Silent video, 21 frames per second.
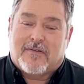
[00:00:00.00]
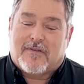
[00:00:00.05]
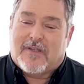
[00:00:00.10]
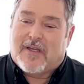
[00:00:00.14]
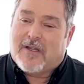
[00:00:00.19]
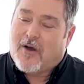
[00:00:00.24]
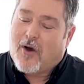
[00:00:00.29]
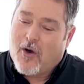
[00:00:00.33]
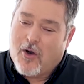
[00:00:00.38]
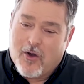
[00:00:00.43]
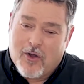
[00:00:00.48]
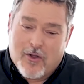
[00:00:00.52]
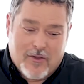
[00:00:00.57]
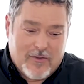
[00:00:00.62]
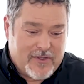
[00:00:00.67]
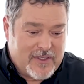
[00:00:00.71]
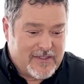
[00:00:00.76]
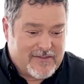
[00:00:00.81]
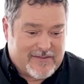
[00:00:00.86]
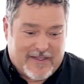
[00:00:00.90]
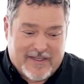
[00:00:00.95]
that all
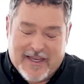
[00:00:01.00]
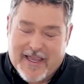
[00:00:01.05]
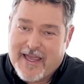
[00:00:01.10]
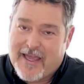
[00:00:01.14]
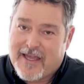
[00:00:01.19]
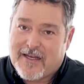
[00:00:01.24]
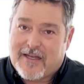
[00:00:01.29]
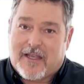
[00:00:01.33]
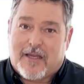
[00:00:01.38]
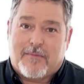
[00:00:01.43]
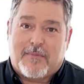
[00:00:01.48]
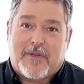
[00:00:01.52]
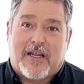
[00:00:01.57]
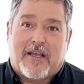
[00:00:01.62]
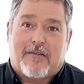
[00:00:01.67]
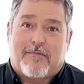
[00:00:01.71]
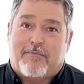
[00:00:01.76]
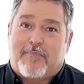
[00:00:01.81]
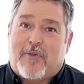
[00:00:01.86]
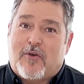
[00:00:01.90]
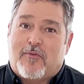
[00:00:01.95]
that they had coming
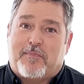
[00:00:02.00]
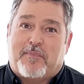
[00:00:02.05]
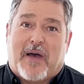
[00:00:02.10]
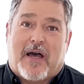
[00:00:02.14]
out of both